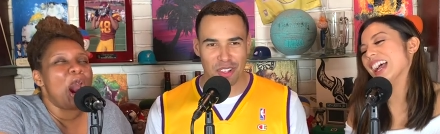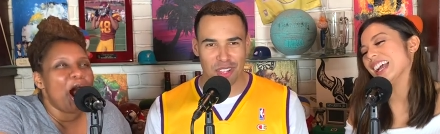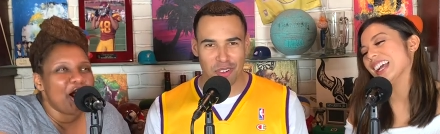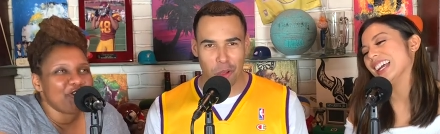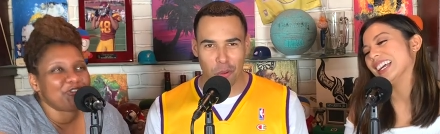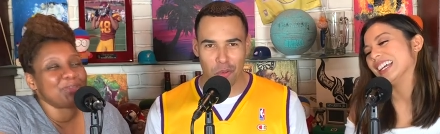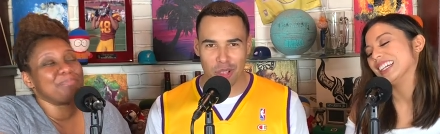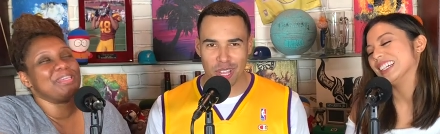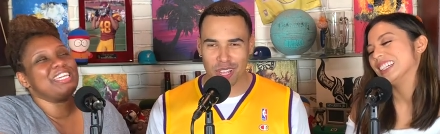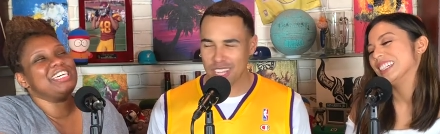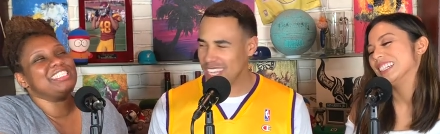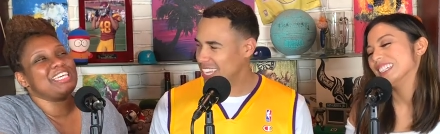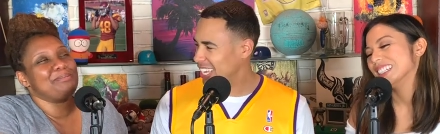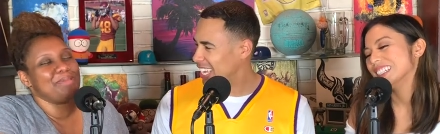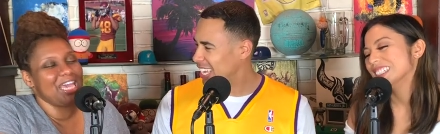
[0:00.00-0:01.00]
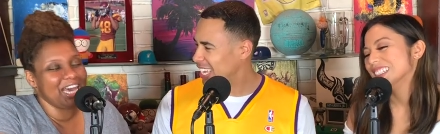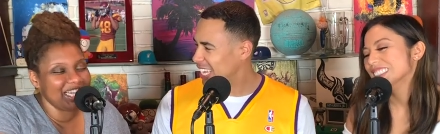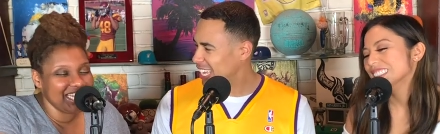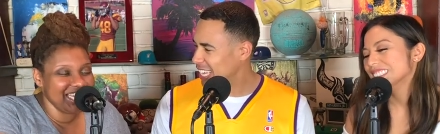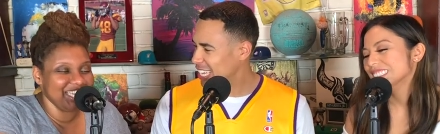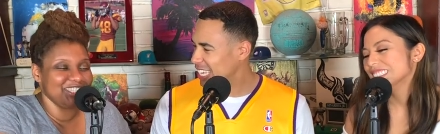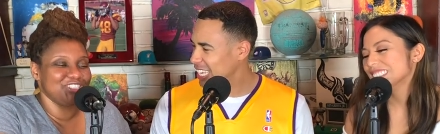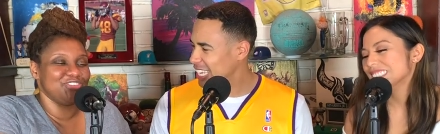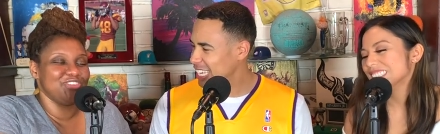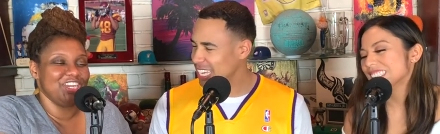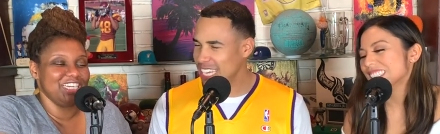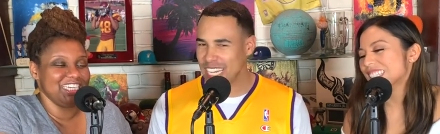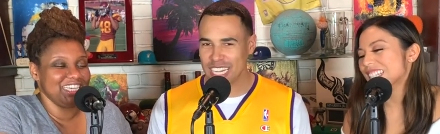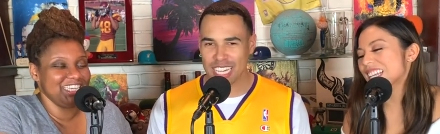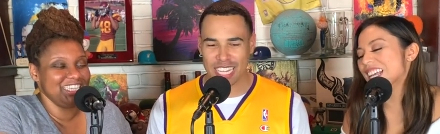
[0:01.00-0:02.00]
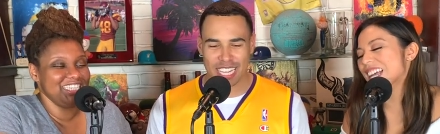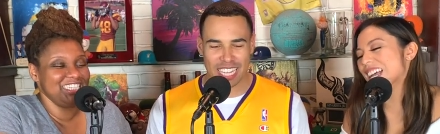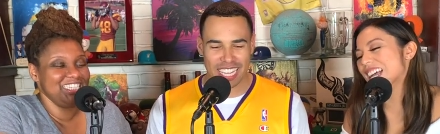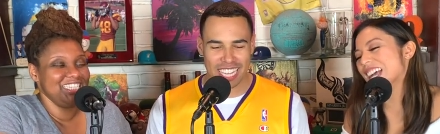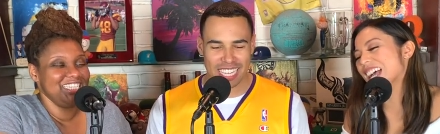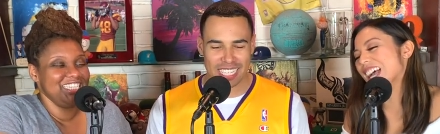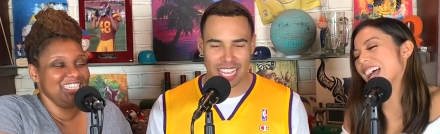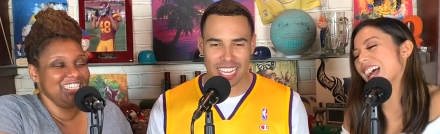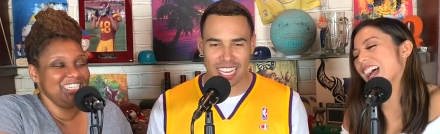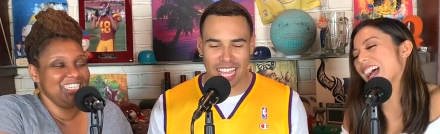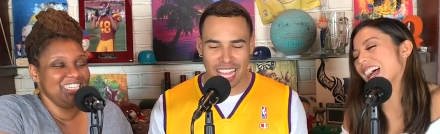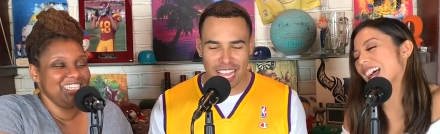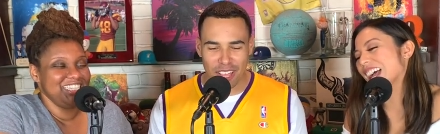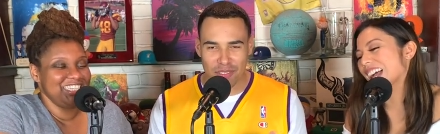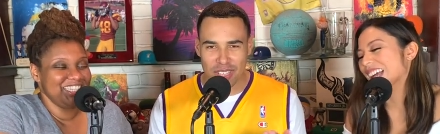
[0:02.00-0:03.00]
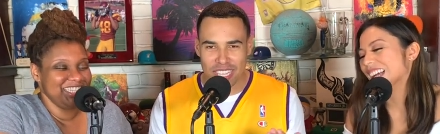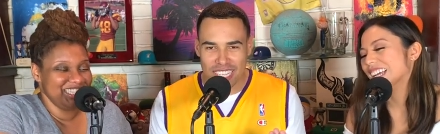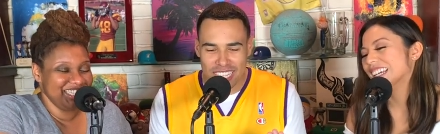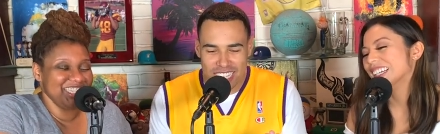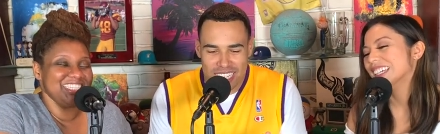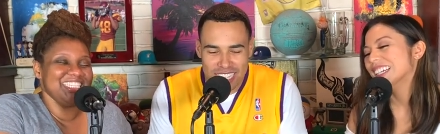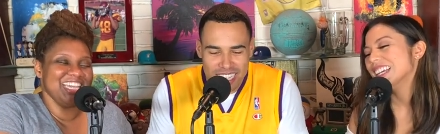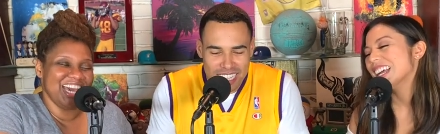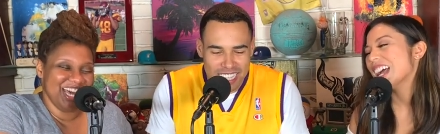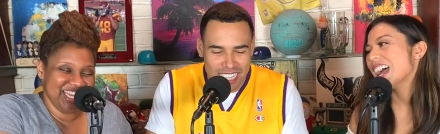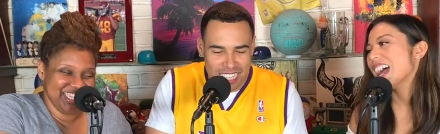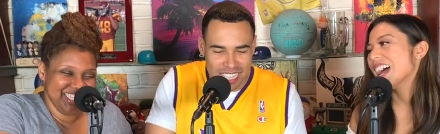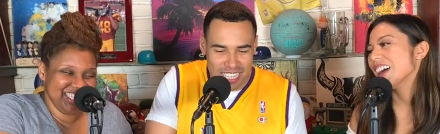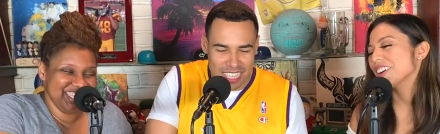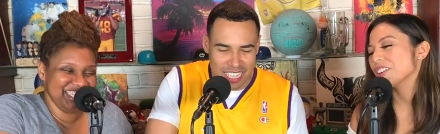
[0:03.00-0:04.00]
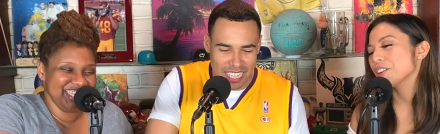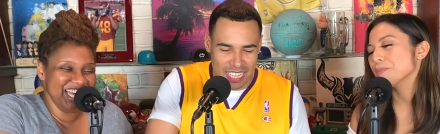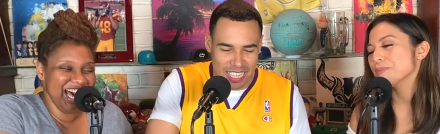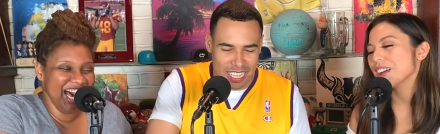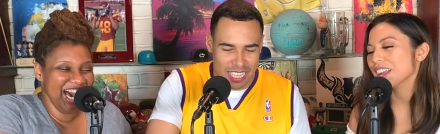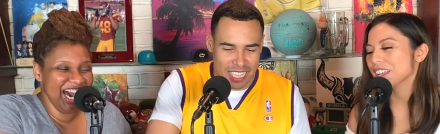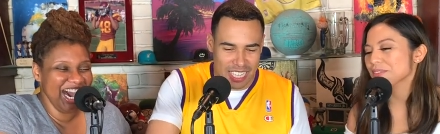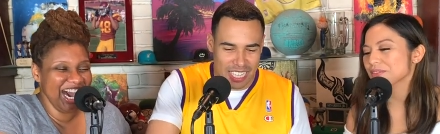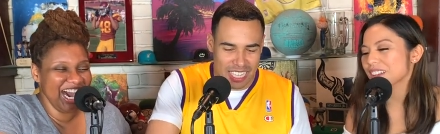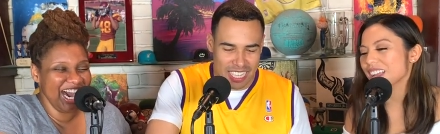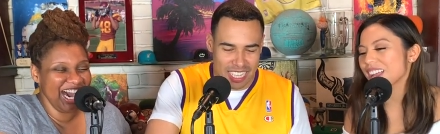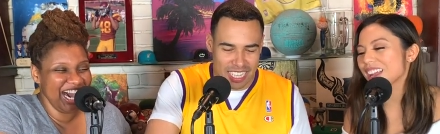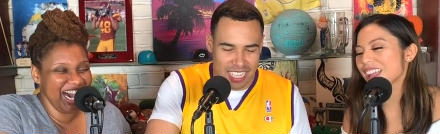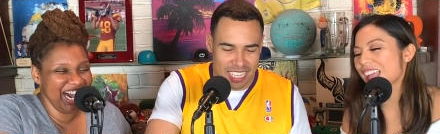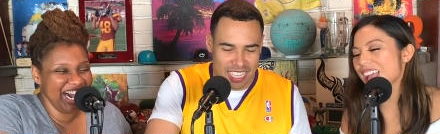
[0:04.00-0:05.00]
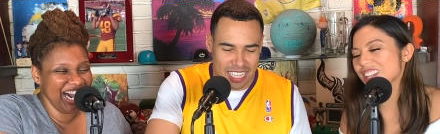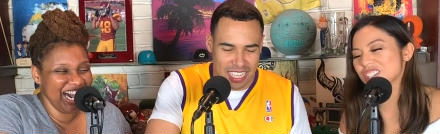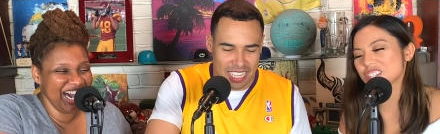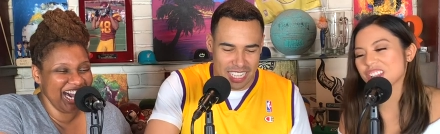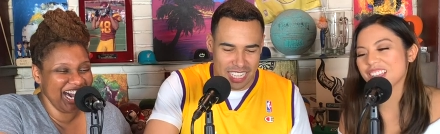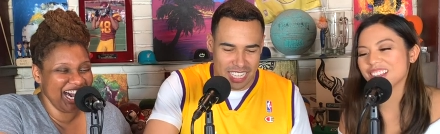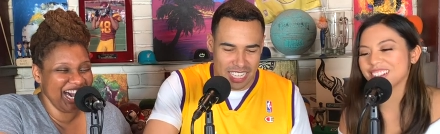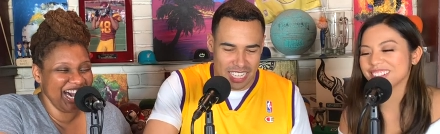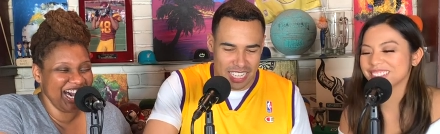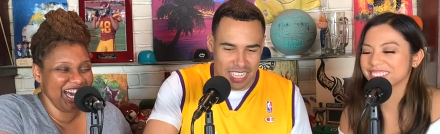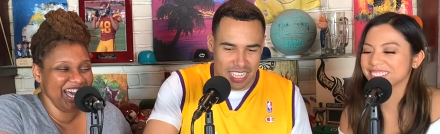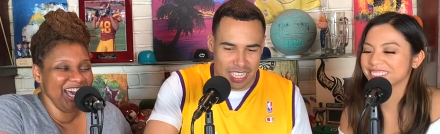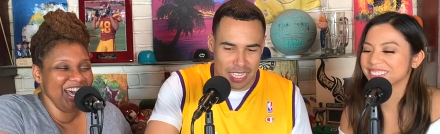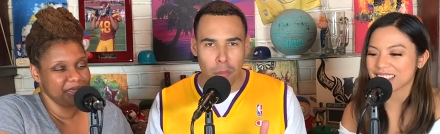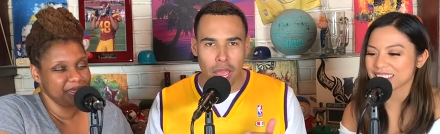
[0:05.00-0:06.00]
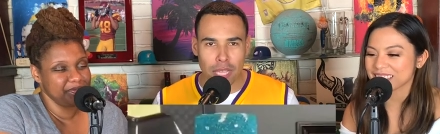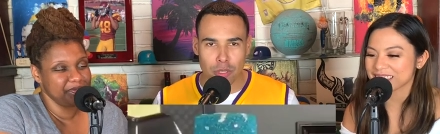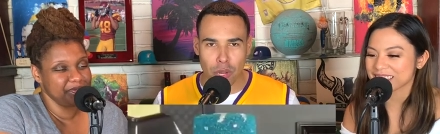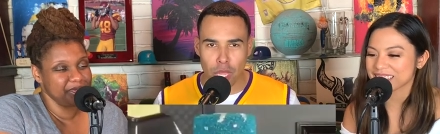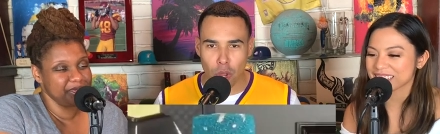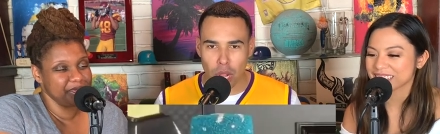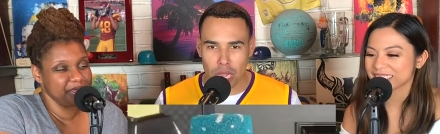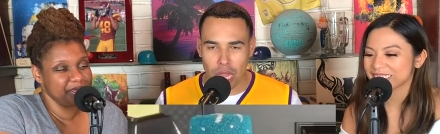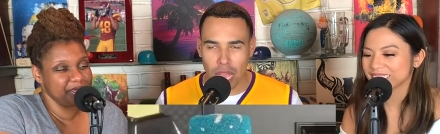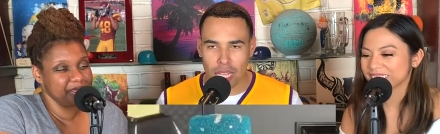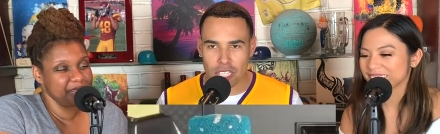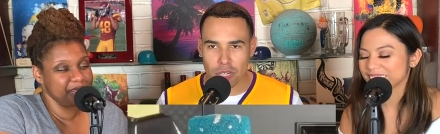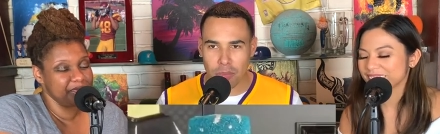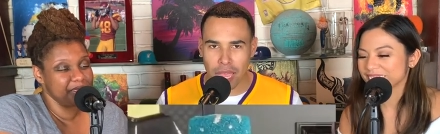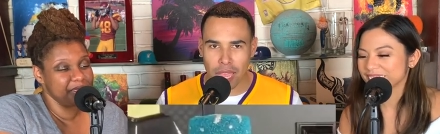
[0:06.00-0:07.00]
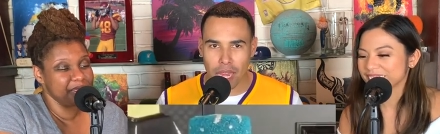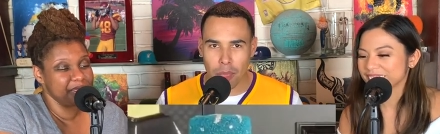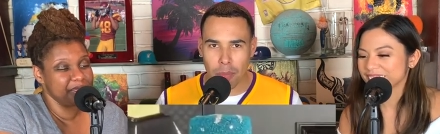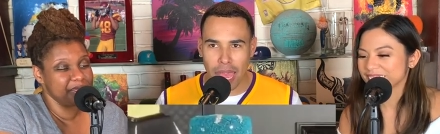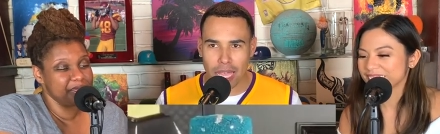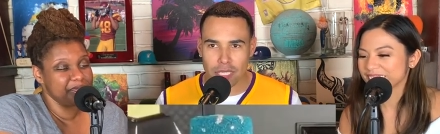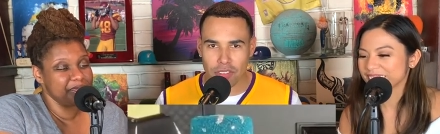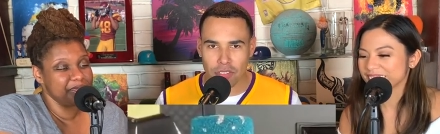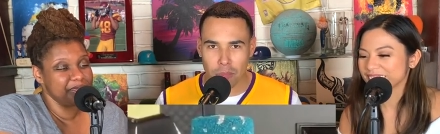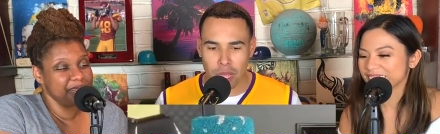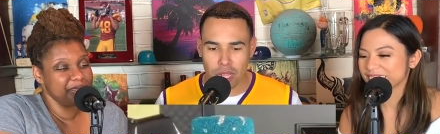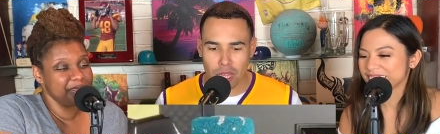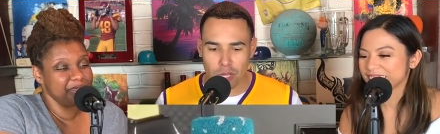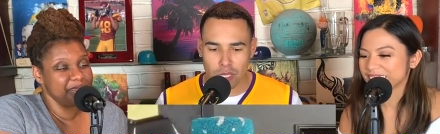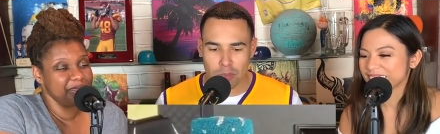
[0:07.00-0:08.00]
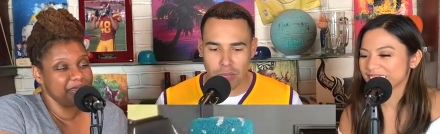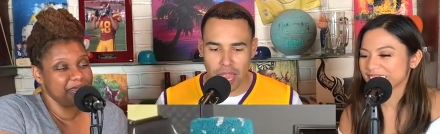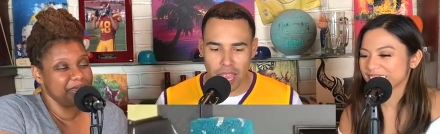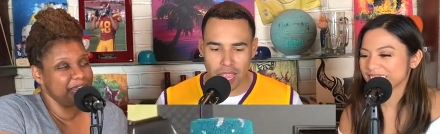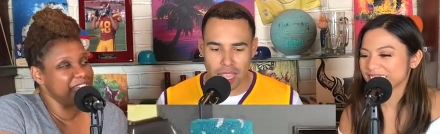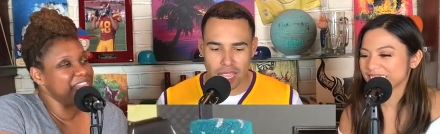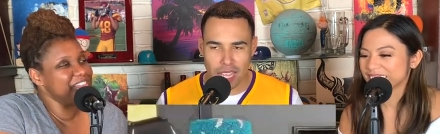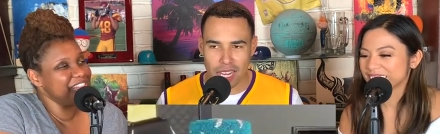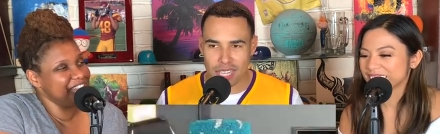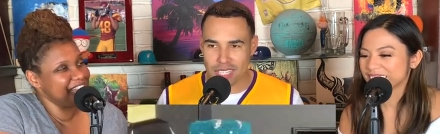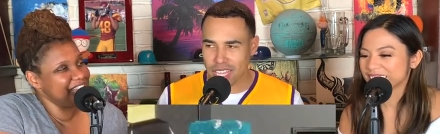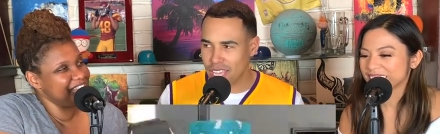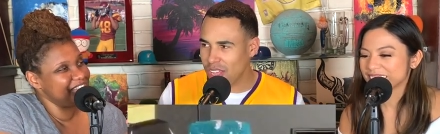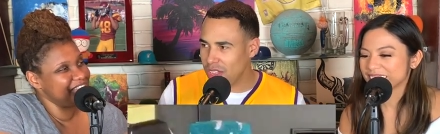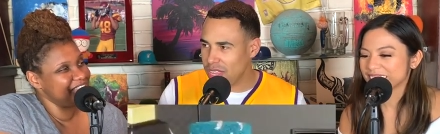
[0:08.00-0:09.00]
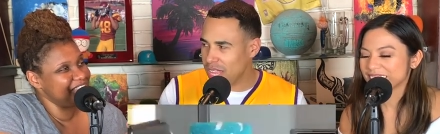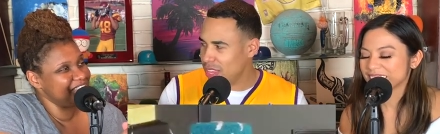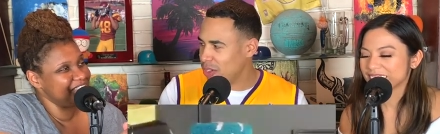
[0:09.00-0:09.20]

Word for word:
Speaker 1: perfect because I'm hella introverted. You're like, nah, I'm good.
Speaker 2: Yes. I'm going back in my hat shell.
Speaker 1: Mine's when I go to a laundromat, I'm asking for my clothes back, and it's like on that